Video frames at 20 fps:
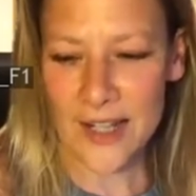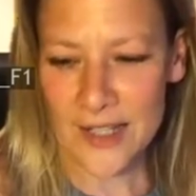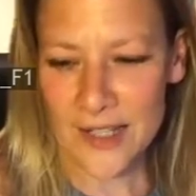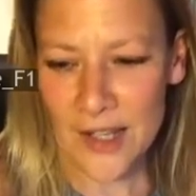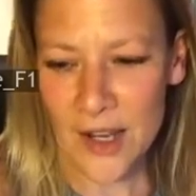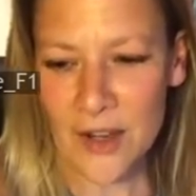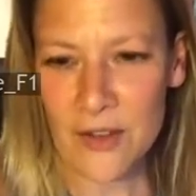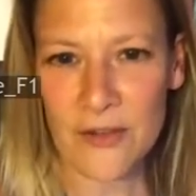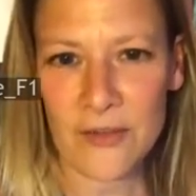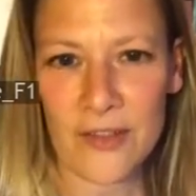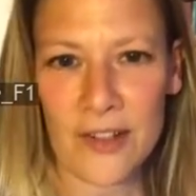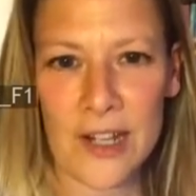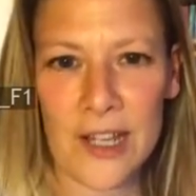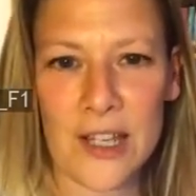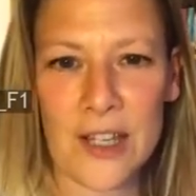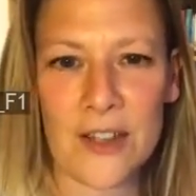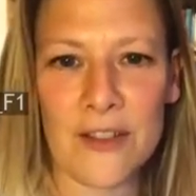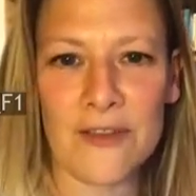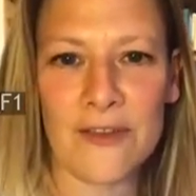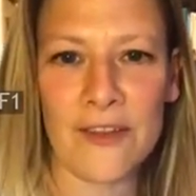Hopefully
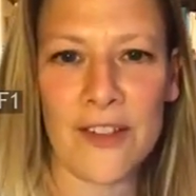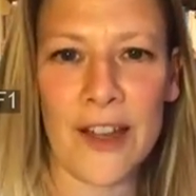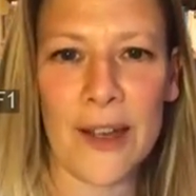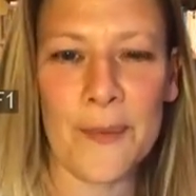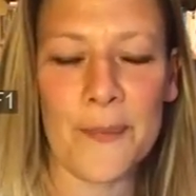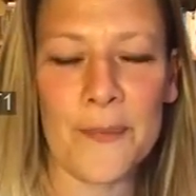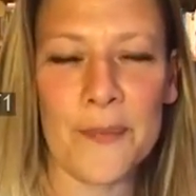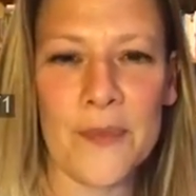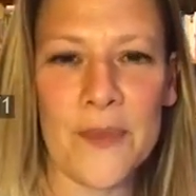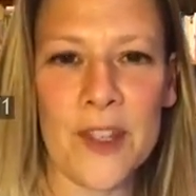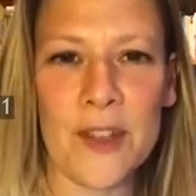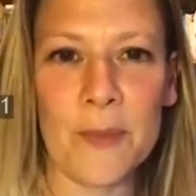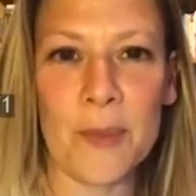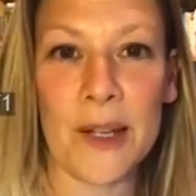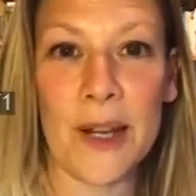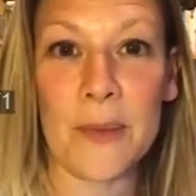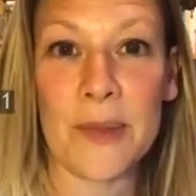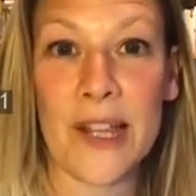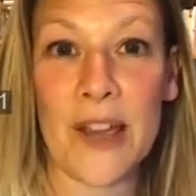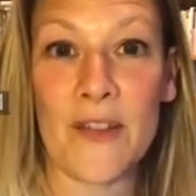you've been able
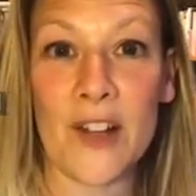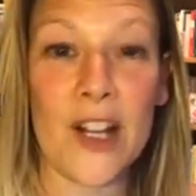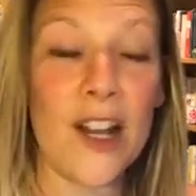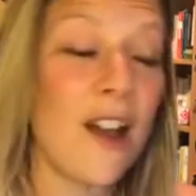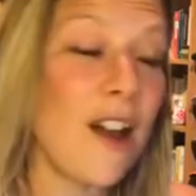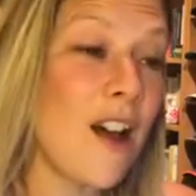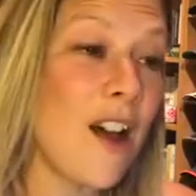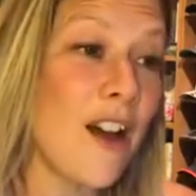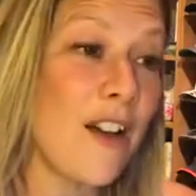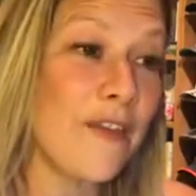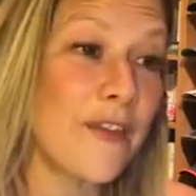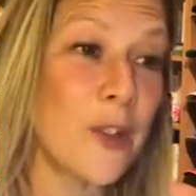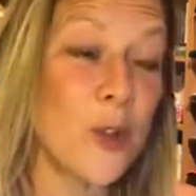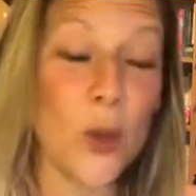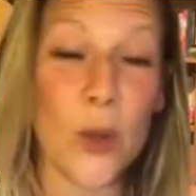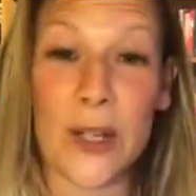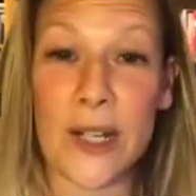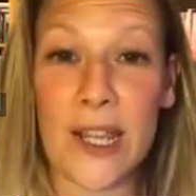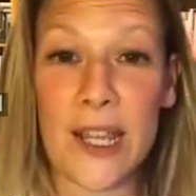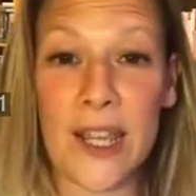to have a laugh,
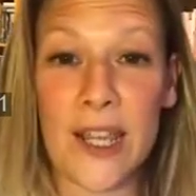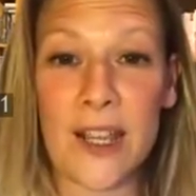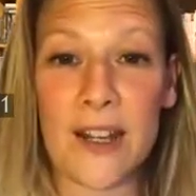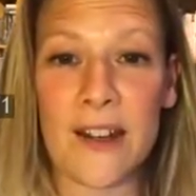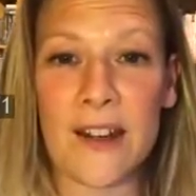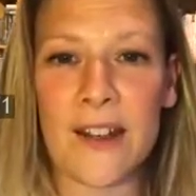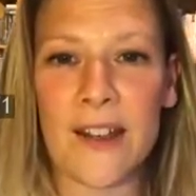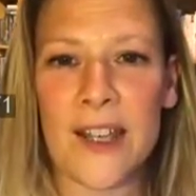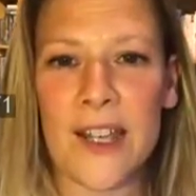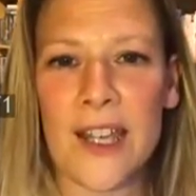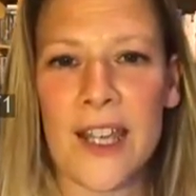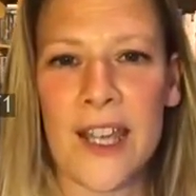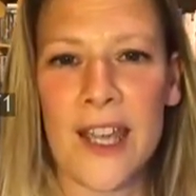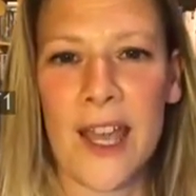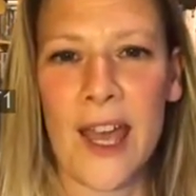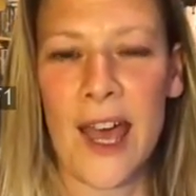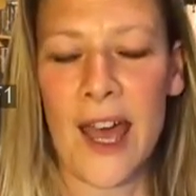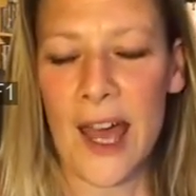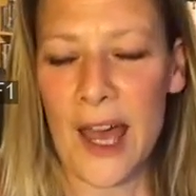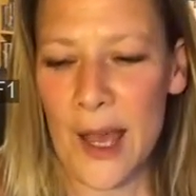join in,
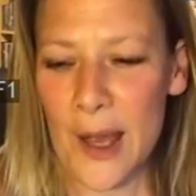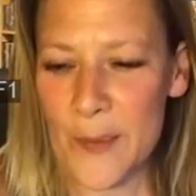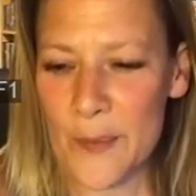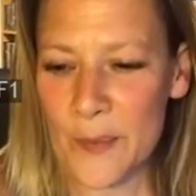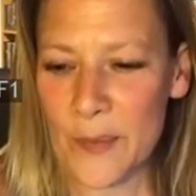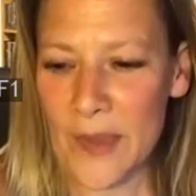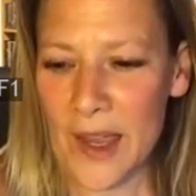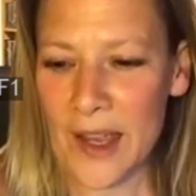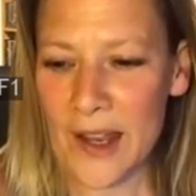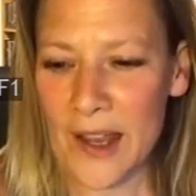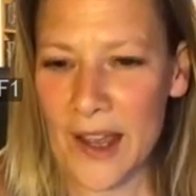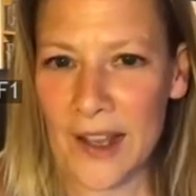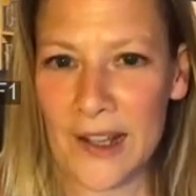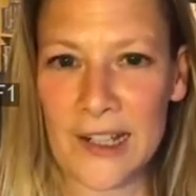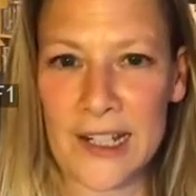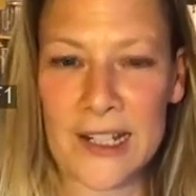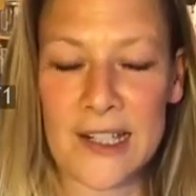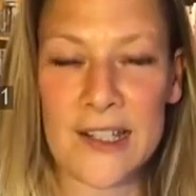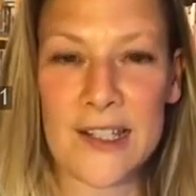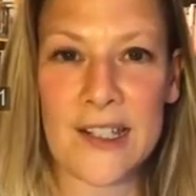and
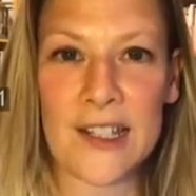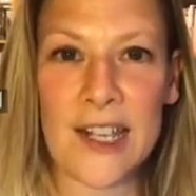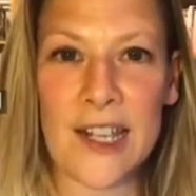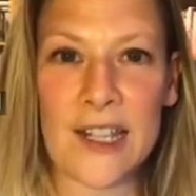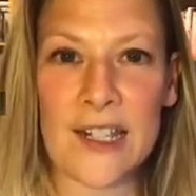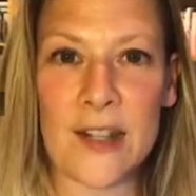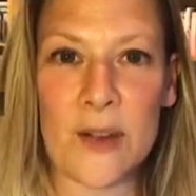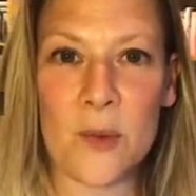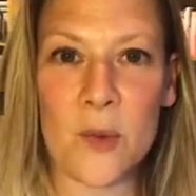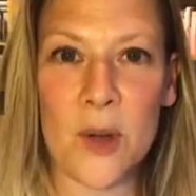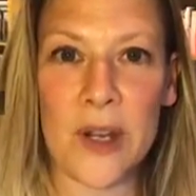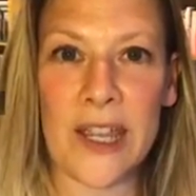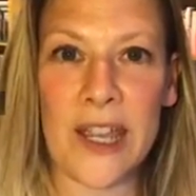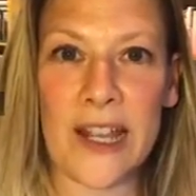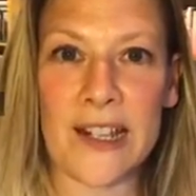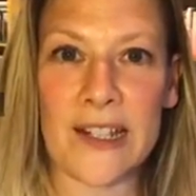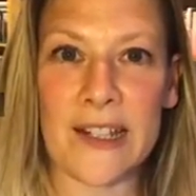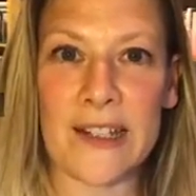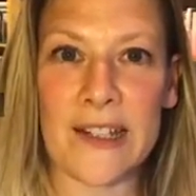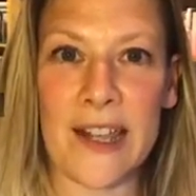listen to Guido and what he had to
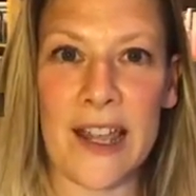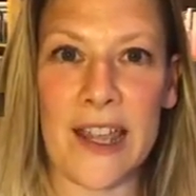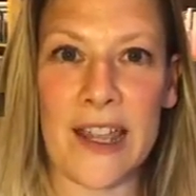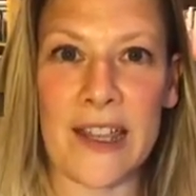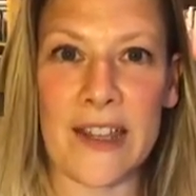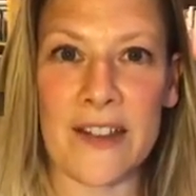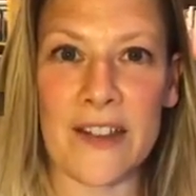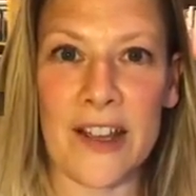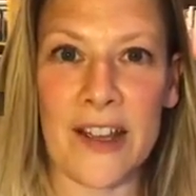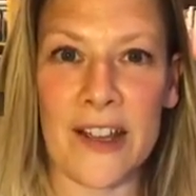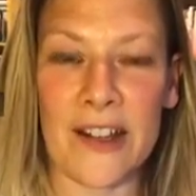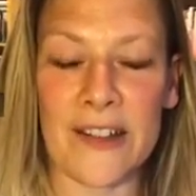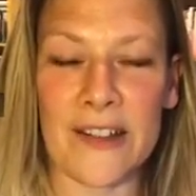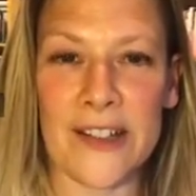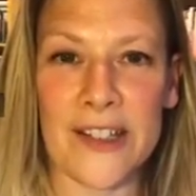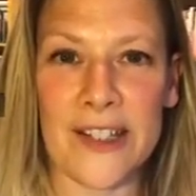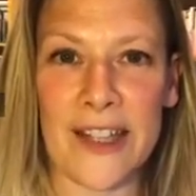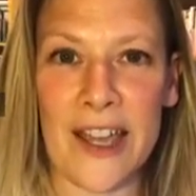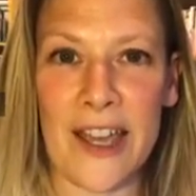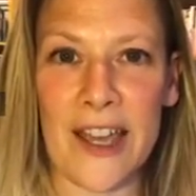say. And
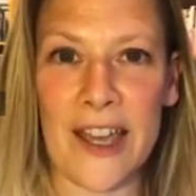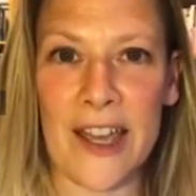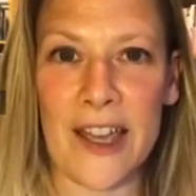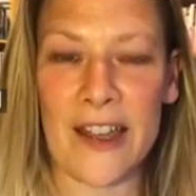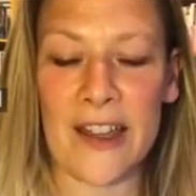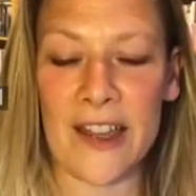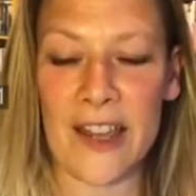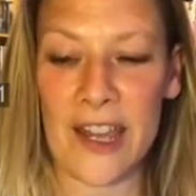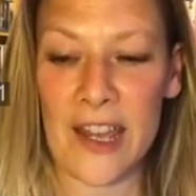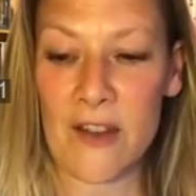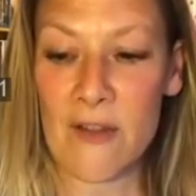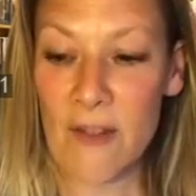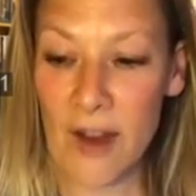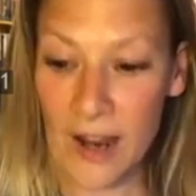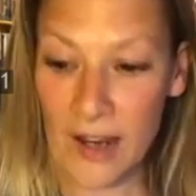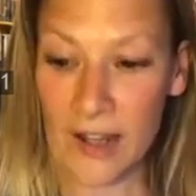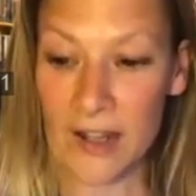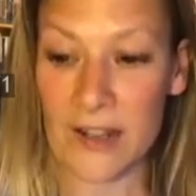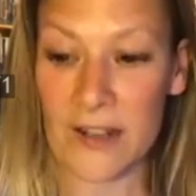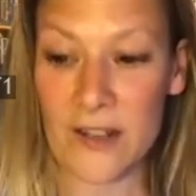he
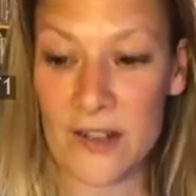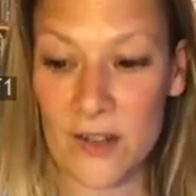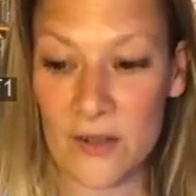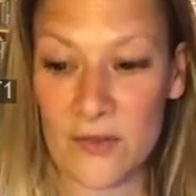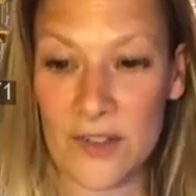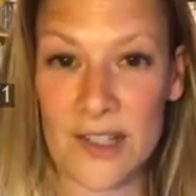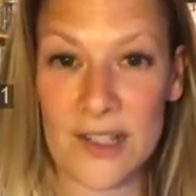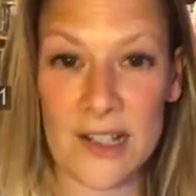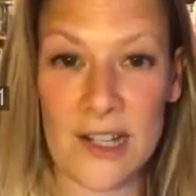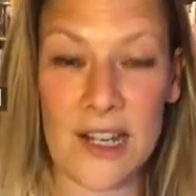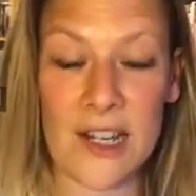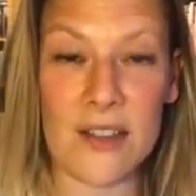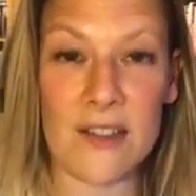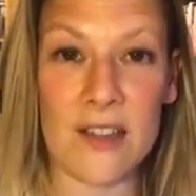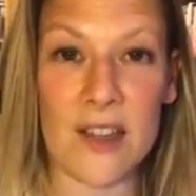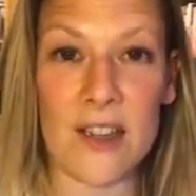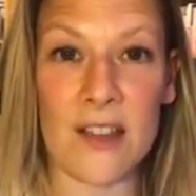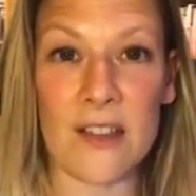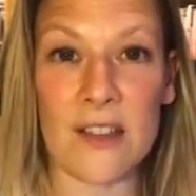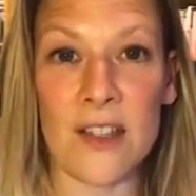reckons, obviously,
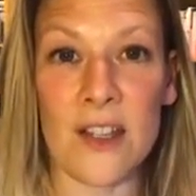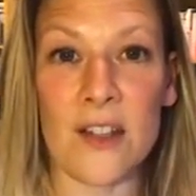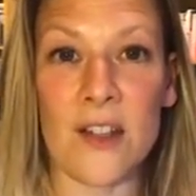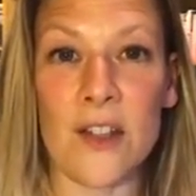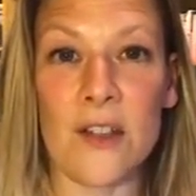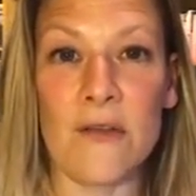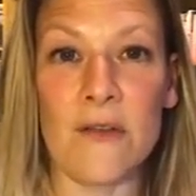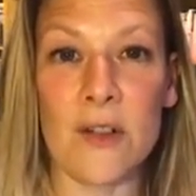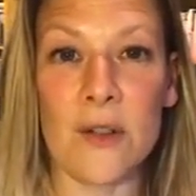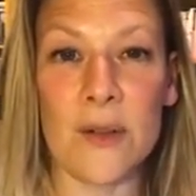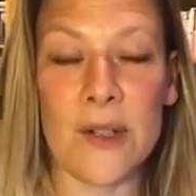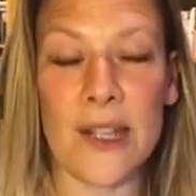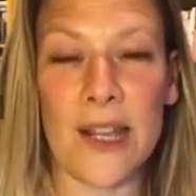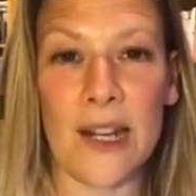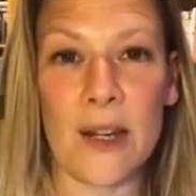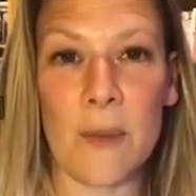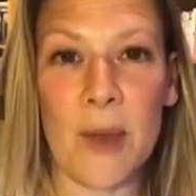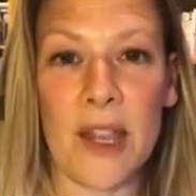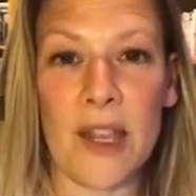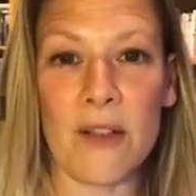that the new rules are going to
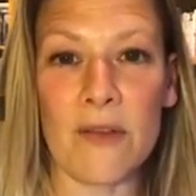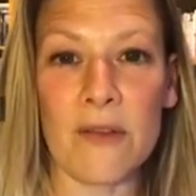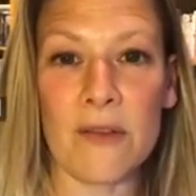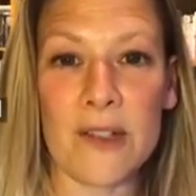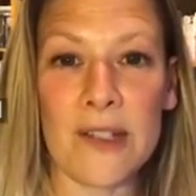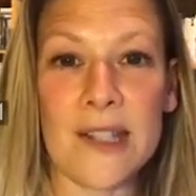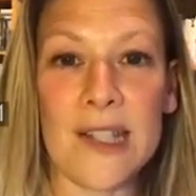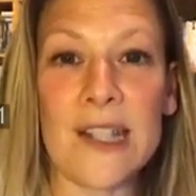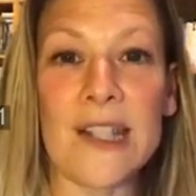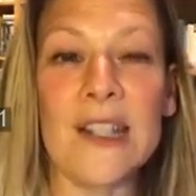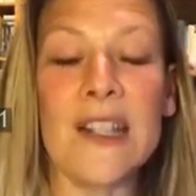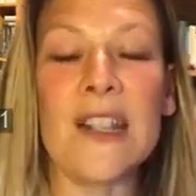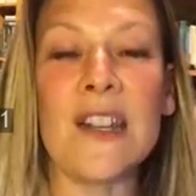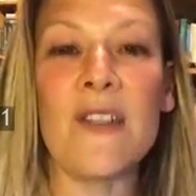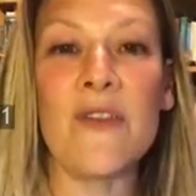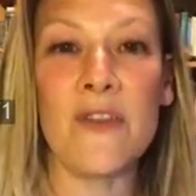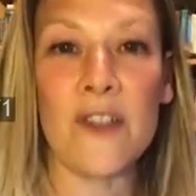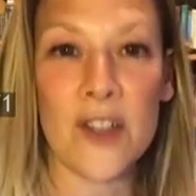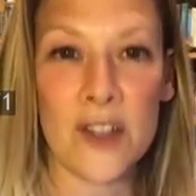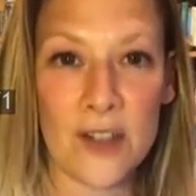make a
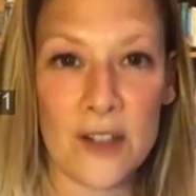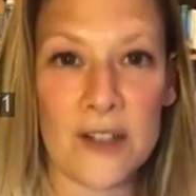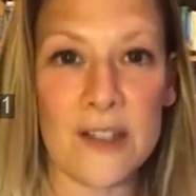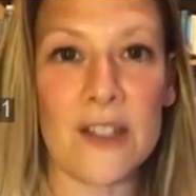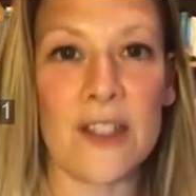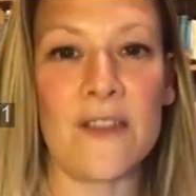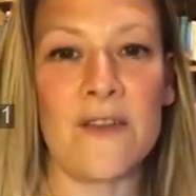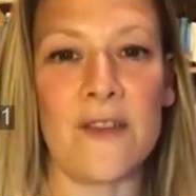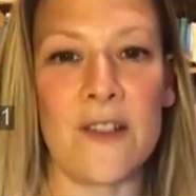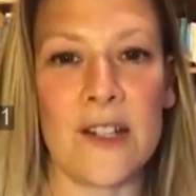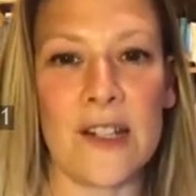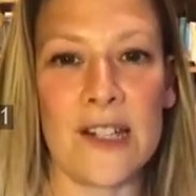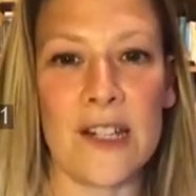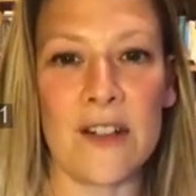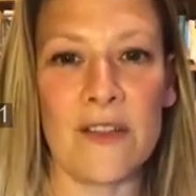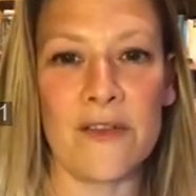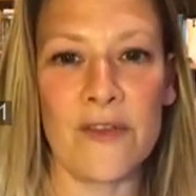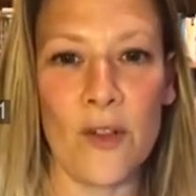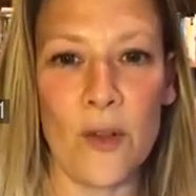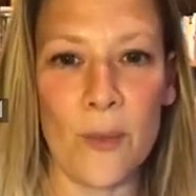significant difference in
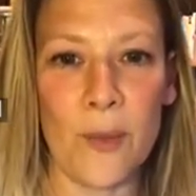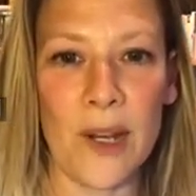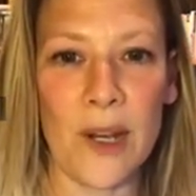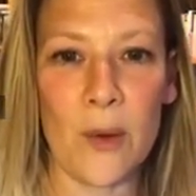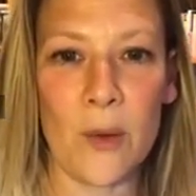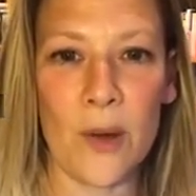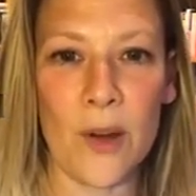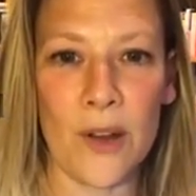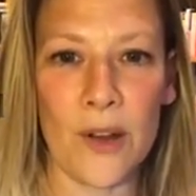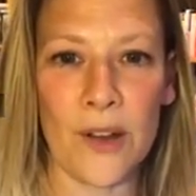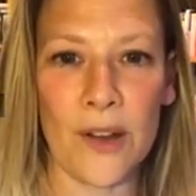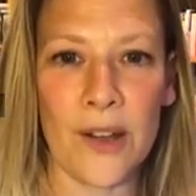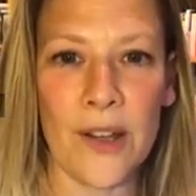Formula One.